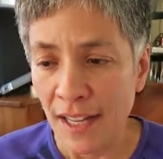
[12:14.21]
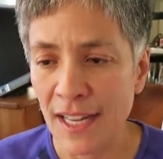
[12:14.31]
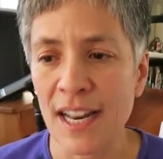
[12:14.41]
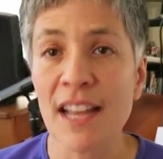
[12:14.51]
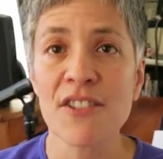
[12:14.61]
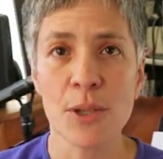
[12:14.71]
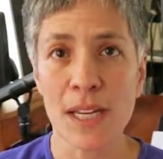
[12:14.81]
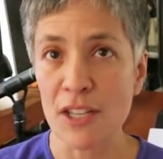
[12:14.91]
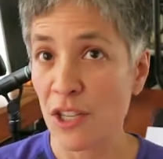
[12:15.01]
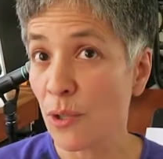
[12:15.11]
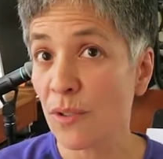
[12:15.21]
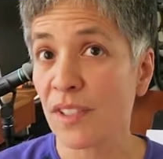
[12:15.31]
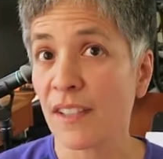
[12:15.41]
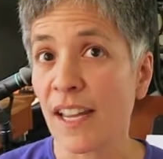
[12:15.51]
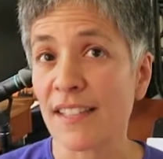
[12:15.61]
And as you get used
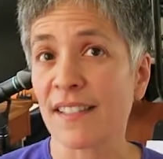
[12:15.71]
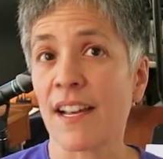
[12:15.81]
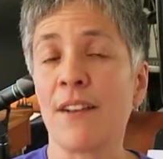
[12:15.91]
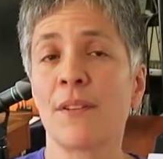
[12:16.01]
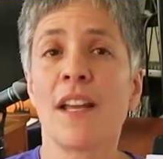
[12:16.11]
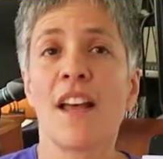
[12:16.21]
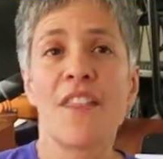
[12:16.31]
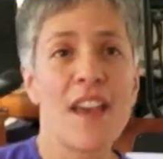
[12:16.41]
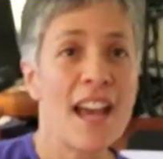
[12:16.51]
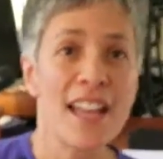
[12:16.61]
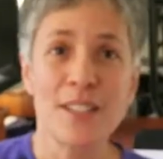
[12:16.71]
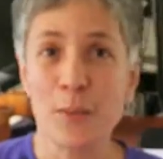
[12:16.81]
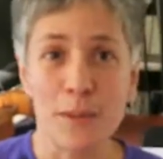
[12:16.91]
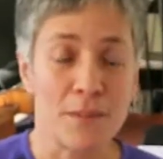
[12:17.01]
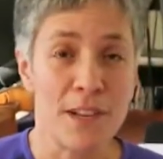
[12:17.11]
to that sound, that's
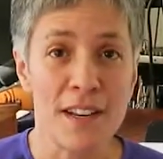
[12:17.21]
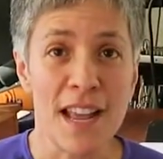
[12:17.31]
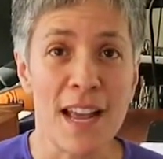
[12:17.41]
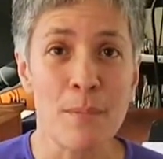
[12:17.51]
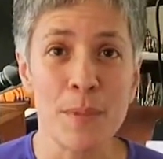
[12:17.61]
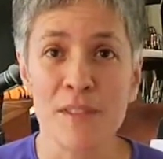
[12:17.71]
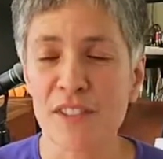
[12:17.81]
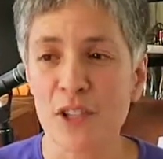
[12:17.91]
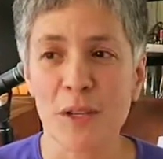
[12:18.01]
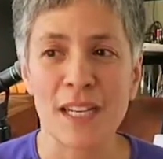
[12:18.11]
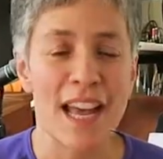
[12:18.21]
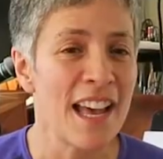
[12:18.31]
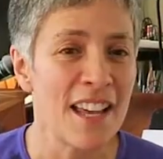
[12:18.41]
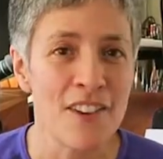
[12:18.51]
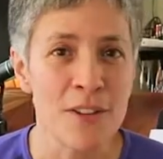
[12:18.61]
when the fun happens and you can
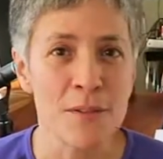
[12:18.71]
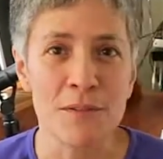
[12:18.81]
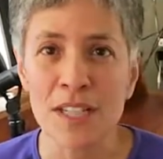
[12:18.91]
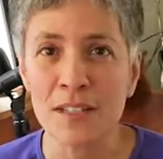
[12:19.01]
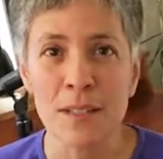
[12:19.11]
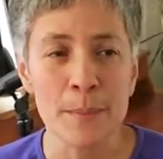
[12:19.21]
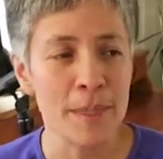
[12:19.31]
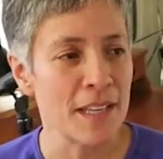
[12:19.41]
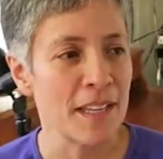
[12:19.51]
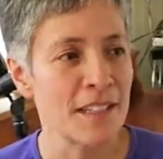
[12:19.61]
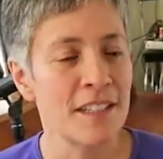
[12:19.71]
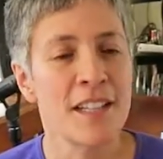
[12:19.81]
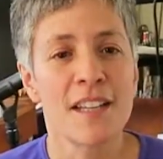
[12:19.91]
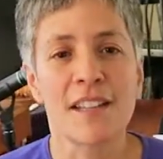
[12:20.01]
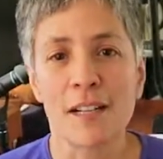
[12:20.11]
add all the rhythm and
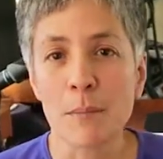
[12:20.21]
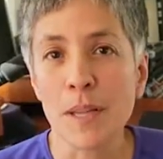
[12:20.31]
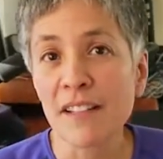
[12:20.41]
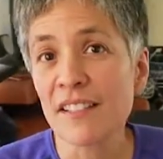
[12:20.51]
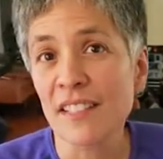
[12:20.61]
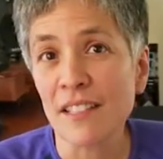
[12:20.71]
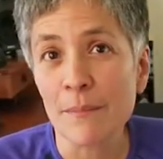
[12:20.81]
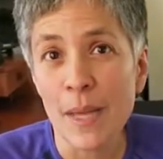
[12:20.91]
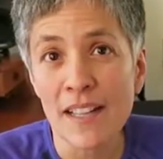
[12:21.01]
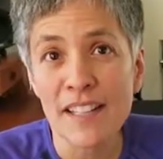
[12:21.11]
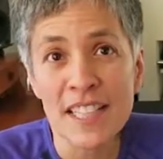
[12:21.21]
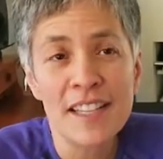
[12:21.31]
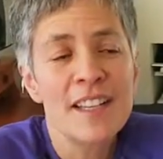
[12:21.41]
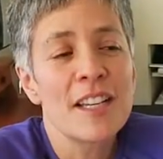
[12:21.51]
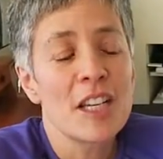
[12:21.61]
the complexity of melody.
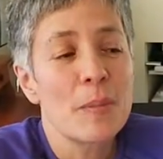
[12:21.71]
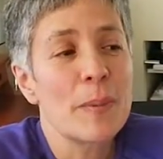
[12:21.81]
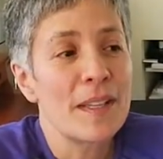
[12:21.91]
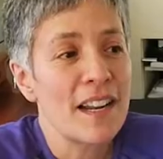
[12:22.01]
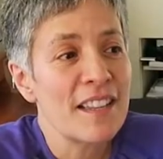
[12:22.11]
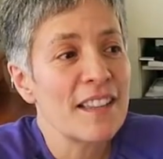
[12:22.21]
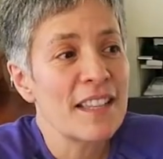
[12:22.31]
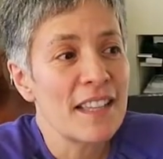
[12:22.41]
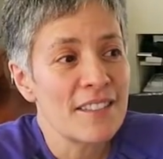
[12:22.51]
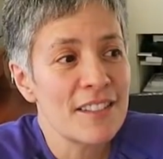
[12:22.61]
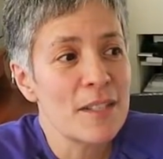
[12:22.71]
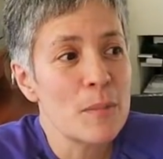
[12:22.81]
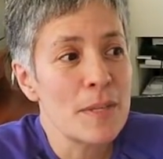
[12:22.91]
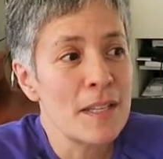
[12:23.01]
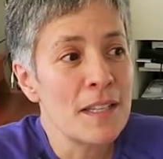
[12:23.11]
But I think that's going to
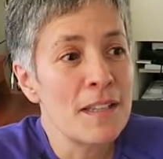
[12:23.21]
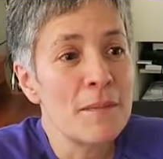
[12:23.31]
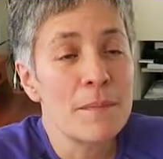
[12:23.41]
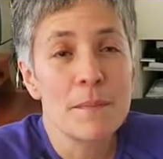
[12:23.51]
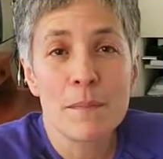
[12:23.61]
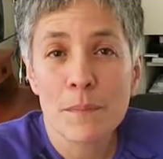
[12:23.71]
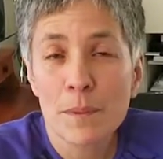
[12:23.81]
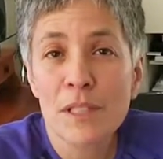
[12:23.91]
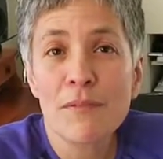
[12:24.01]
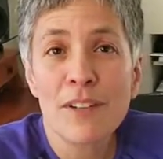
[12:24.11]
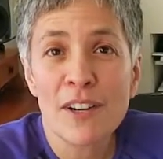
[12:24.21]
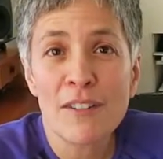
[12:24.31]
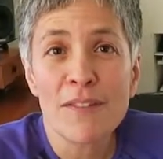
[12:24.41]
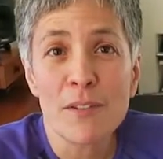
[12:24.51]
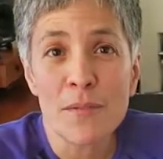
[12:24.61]
be pretty far
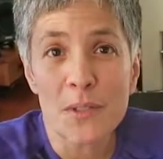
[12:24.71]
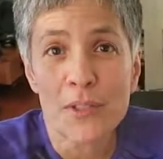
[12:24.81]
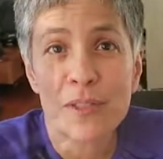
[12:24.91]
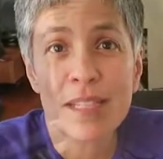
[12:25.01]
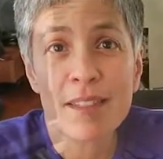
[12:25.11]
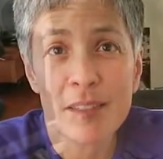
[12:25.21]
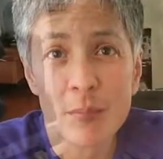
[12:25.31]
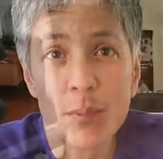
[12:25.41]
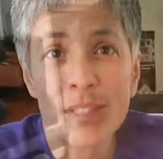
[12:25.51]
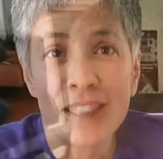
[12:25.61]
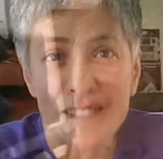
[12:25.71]
off in the future at this point.